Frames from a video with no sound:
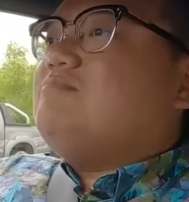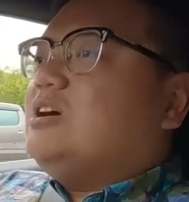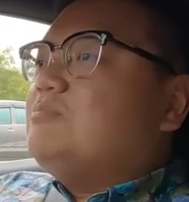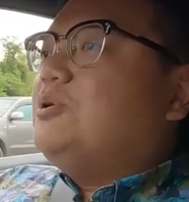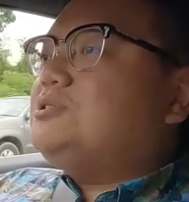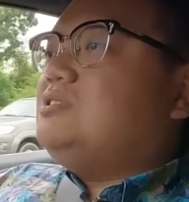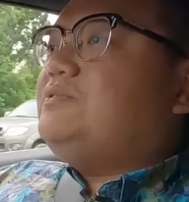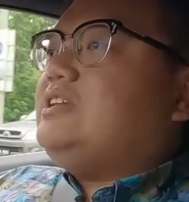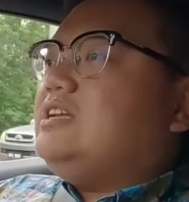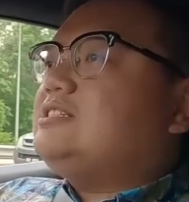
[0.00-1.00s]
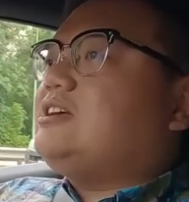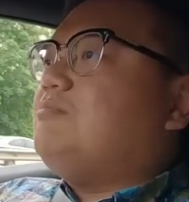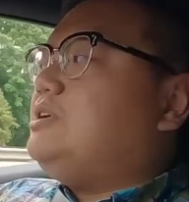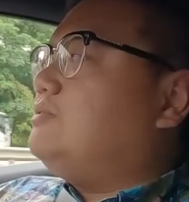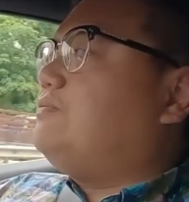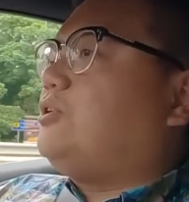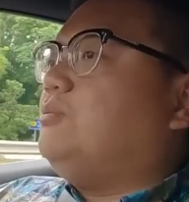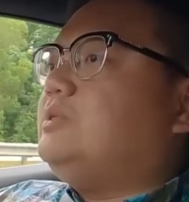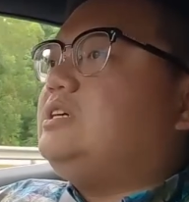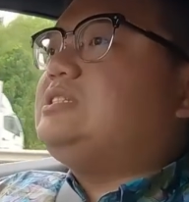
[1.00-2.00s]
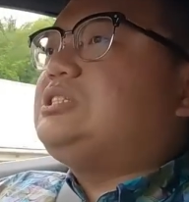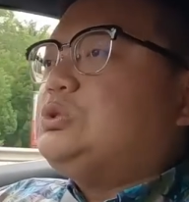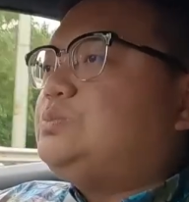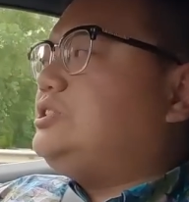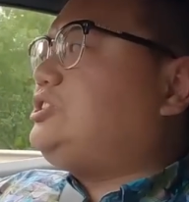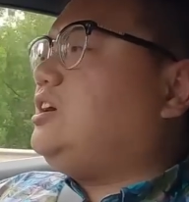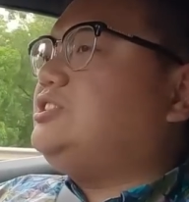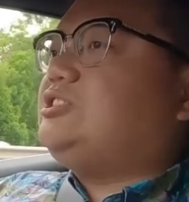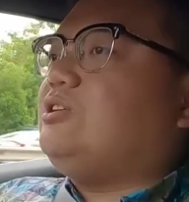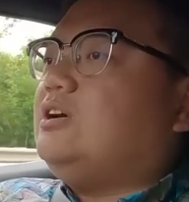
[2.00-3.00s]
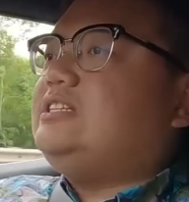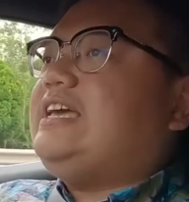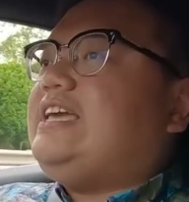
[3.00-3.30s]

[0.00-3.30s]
but most of it is coming from the supercharger or the